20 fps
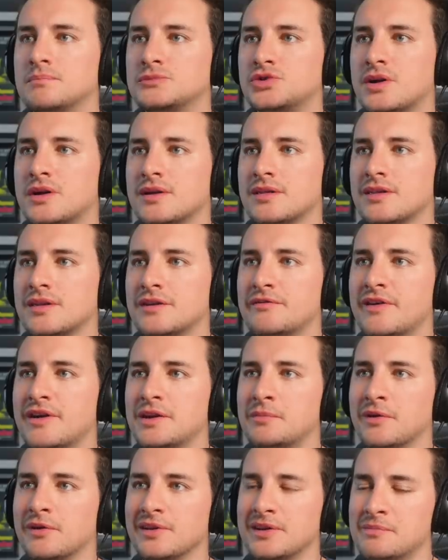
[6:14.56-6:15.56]
trying to think of
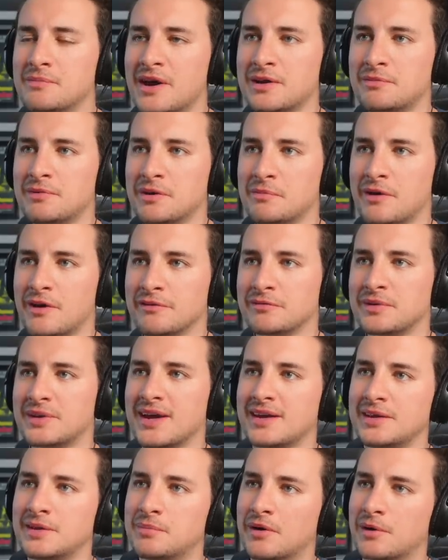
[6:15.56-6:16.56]
anybody, maybe apart from
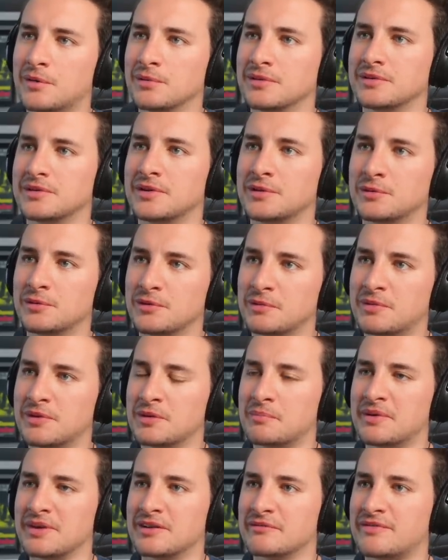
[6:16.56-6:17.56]
Kenny Boland, who would have been
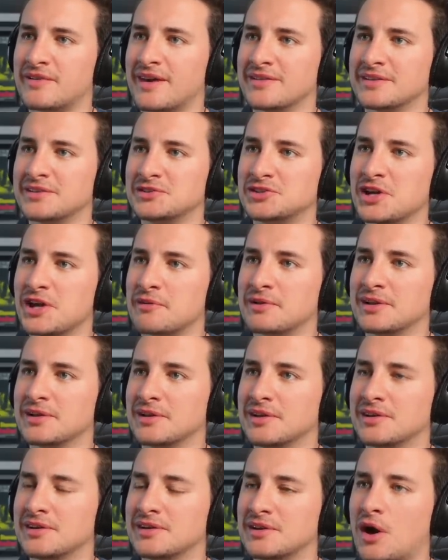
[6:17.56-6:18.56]
a bigger fan than Jerry
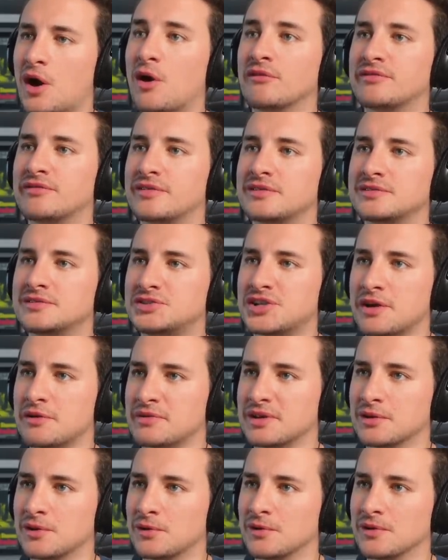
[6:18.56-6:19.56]

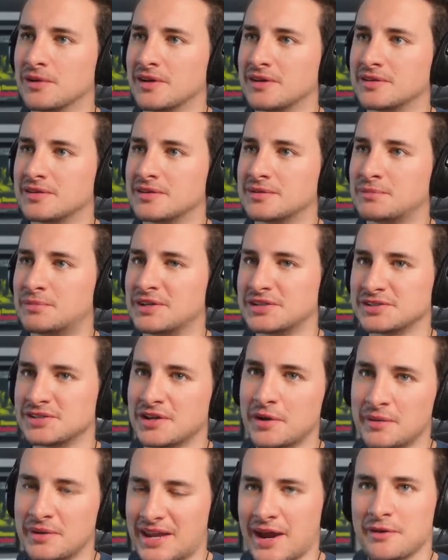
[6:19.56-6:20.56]
Lawler, because I
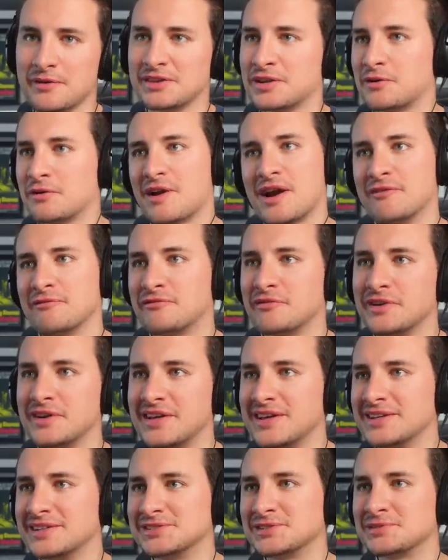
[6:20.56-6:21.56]
know he carried the crown for
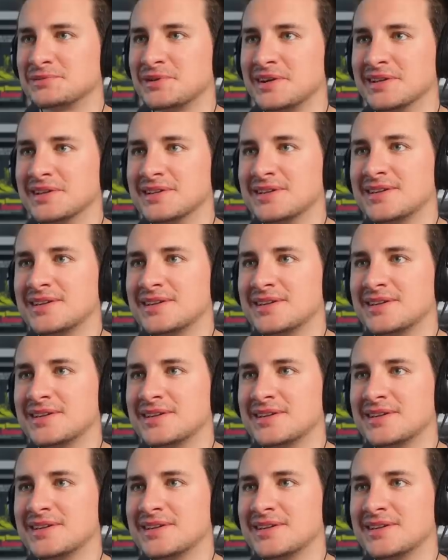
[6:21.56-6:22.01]
years as well.